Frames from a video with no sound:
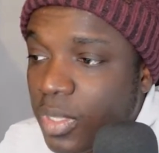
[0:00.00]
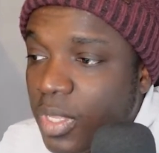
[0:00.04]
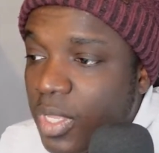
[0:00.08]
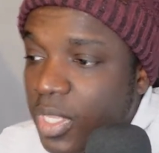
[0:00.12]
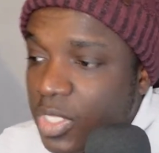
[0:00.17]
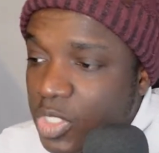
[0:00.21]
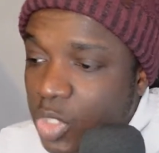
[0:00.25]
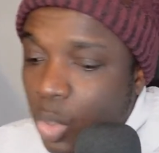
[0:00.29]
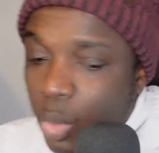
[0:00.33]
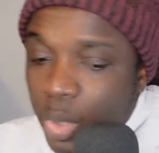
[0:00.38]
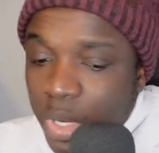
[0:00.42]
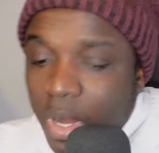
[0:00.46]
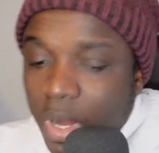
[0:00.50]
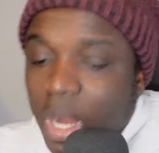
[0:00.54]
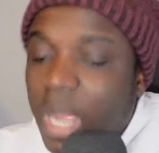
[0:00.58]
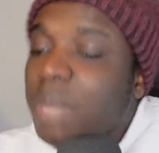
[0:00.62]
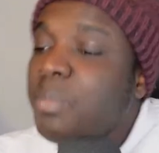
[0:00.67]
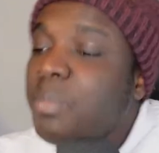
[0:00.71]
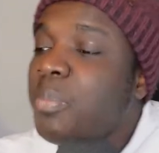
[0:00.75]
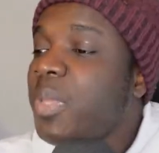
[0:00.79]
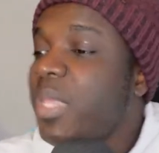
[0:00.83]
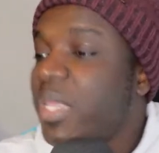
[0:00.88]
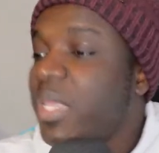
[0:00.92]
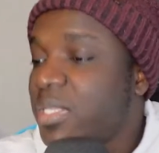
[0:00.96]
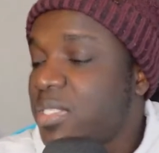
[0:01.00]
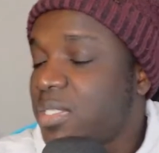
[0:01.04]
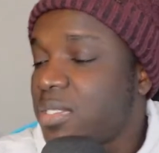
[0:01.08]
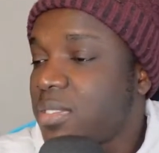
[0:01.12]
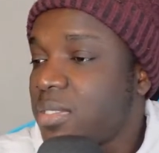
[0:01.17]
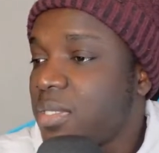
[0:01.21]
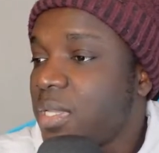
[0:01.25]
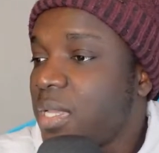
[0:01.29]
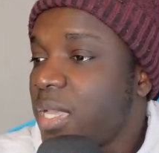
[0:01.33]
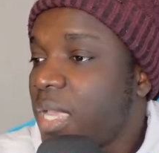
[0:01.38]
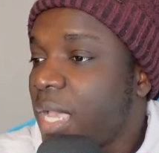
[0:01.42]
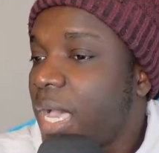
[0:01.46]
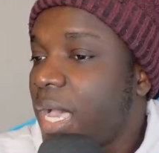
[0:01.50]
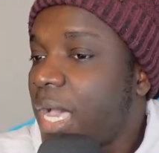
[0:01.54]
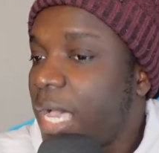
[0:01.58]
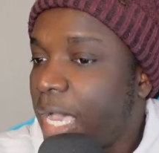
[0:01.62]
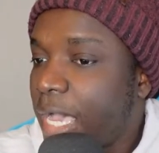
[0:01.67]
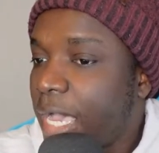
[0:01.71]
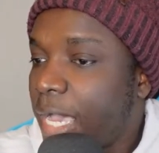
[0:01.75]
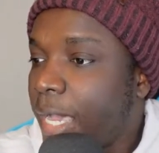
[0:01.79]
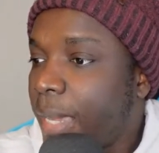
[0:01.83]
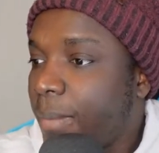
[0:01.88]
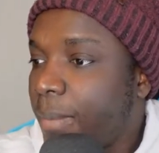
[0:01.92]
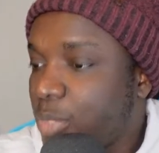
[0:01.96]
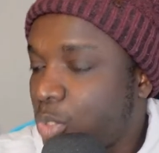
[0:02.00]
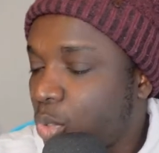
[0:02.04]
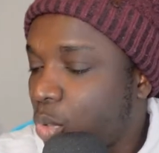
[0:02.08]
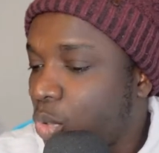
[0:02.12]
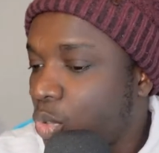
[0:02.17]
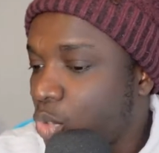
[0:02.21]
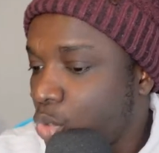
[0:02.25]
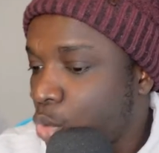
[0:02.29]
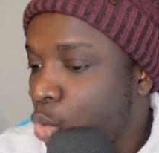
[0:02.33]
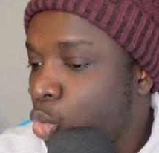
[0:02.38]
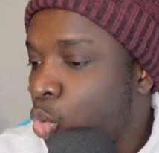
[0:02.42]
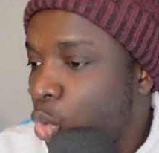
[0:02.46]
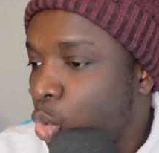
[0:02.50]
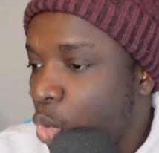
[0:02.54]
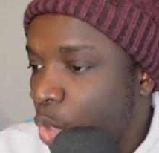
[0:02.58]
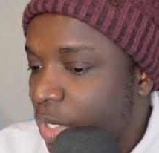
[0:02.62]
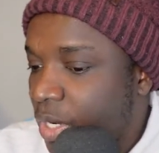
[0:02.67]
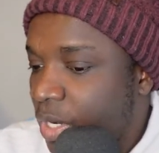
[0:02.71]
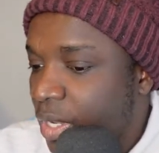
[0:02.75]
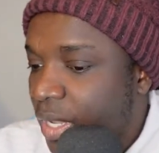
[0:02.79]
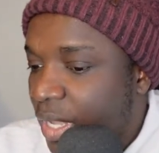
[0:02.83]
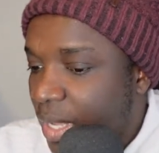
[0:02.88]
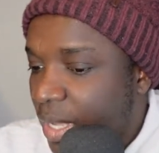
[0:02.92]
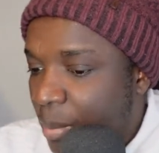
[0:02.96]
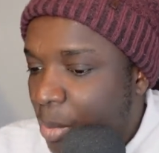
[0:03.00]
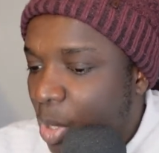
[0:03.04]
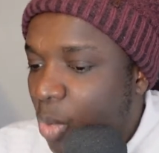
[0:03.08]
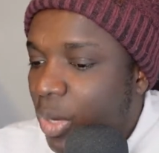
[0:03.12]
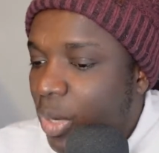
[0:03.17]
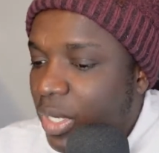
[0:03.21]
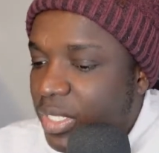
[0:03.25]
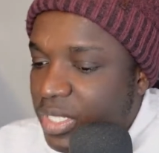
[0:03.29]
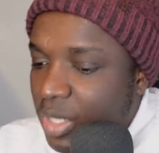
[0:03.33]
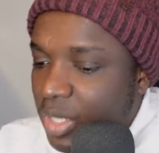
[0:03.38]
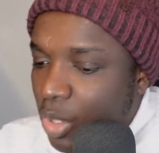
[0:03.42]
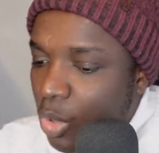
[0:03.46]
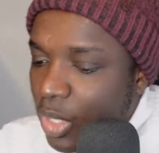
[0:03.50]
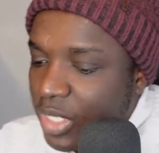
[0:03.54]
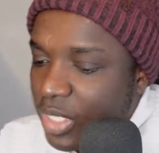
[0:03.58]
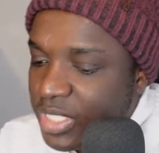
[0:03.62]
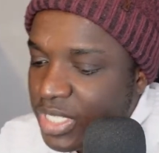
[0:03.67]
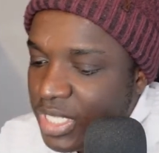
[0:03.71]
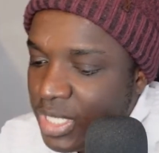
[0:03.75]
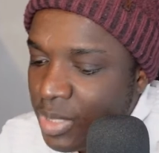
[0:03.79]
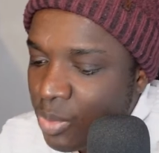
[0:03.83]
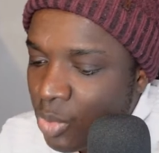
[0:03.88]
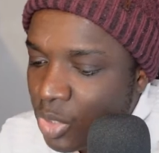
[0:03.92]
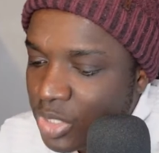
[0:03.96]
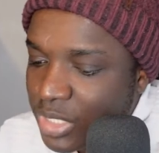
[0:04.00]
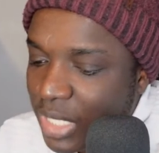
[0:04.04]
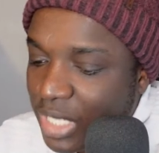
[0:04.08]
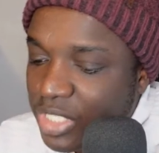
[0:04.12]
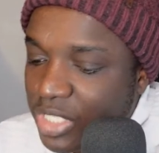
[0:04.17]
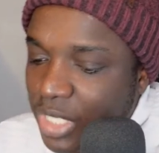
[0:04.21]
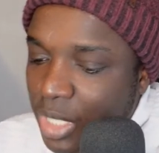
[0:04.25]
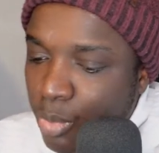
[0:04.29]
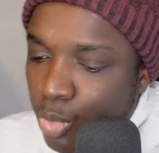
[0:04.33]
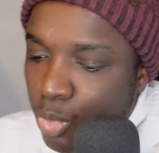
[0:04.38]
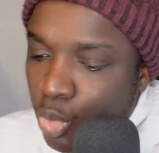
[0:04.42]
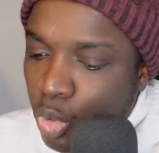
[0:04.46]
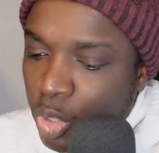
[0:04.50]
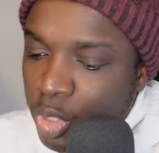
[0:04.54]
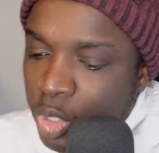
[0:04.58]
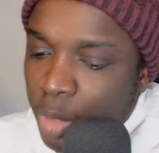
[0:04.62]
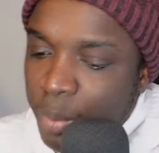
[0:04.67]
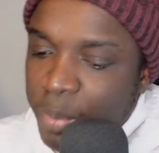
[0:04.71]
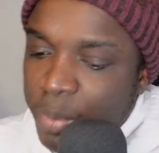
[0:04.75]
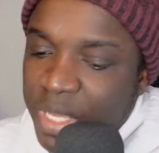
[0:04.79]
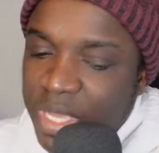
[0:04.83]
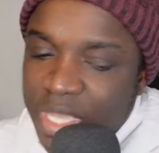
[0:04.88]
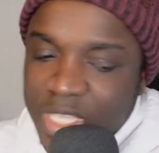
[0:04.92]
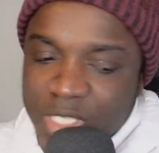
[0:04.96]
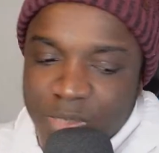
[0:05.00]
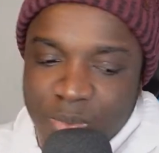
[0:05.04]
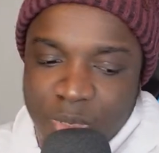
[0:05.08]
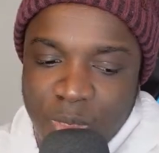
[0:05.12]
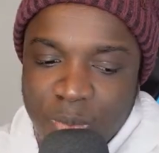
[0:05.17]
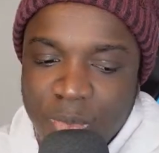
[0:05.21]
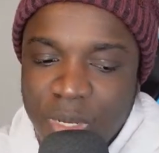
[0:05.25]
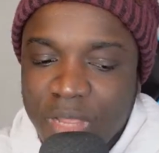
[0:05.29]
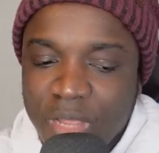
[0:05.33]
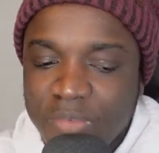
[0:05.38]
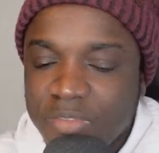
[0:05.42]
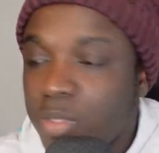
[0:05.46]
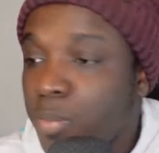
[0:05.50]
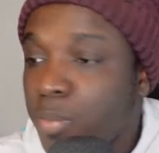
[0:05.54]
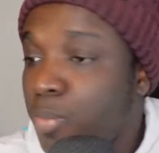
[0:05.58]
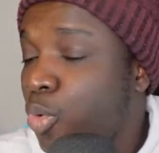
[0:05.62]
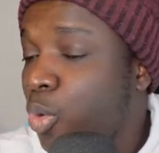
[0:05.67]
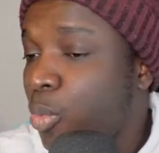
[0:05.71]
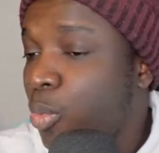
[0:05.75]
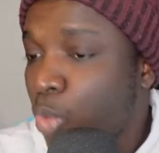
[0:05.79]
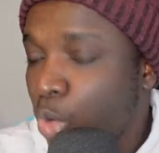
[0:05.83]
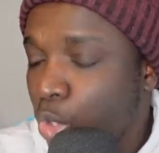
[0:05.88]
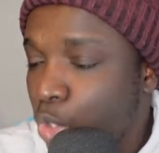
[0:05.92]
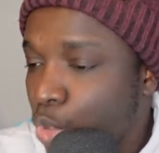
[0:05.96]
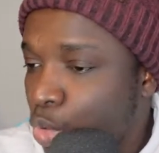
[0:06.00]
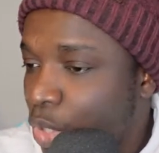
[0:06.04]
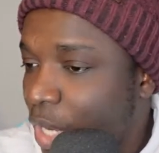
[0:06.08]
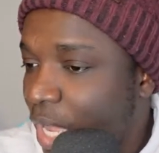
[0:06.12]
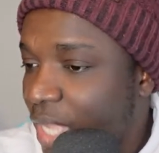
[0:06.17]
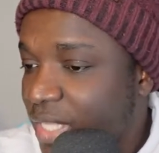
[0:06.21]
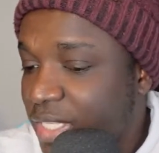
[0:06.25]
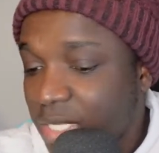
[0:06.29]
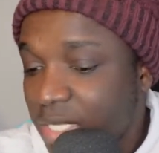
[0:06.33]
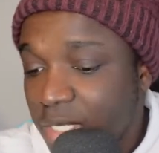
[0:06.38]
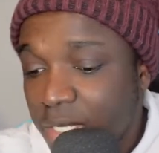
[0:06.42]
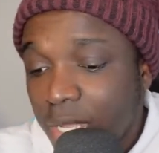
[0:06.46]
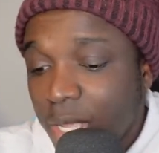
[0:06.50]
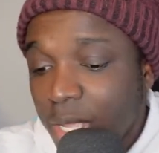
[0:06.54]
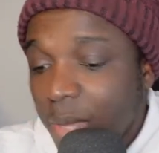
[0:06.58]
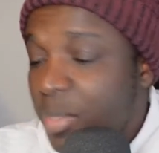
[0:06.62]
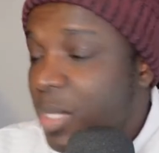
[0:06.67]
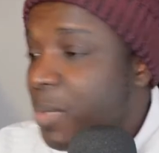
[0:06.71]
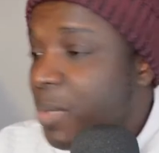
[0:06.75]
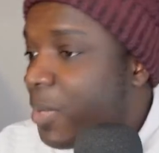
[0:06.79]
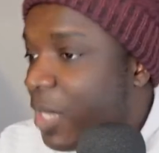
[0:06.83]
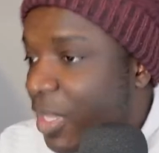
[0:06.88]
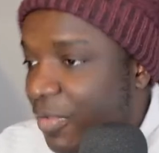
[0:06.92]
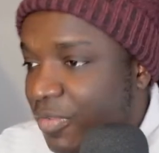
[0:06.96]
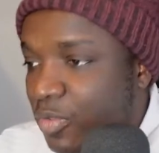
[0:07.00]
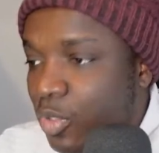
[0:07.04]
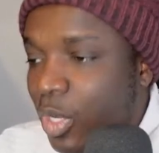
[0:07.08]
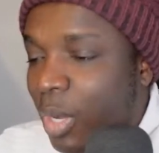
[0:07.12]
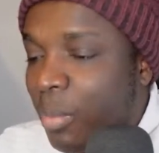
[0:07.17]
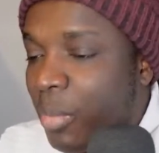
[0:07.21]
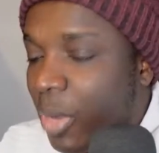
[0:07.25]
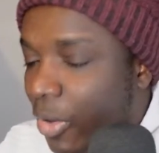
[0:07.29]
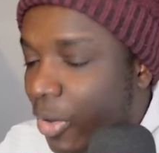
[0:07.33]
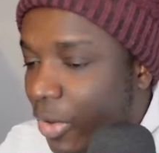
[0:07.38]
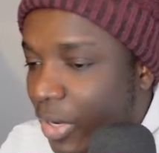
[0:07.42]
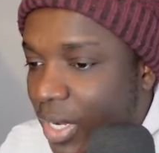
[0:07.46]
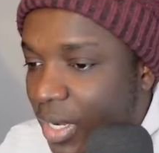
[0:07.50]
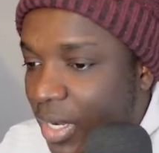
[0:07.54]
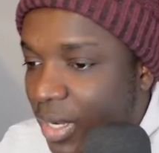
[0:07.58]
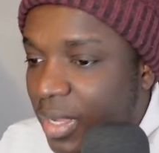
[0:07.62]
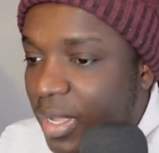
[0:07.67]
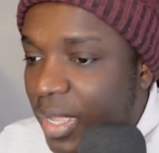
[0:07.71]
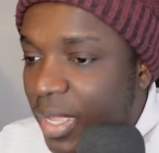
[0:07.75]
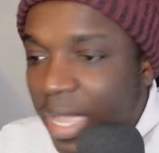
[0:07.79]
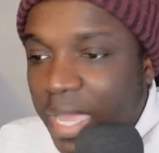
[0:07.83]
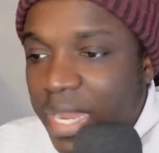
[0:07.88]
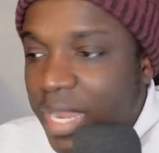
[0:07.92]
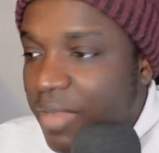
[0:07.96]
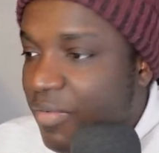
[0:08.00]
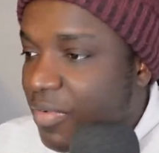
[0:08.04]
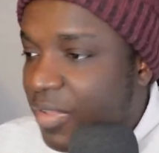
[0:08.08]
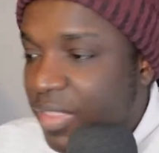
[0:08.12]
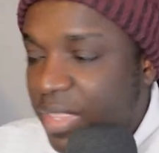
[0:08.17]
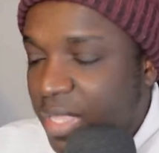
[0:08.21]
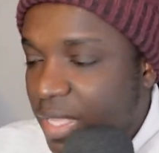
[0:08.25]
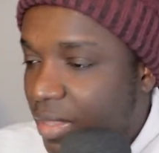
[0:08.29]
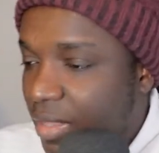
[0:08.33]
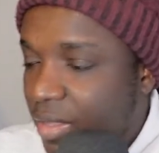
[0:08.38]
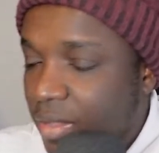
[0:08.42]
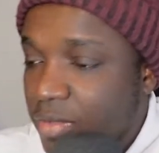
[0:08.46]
So we are on pace to do good, but our team was actually broken up because people left to Portmore United, people left to America, and everything.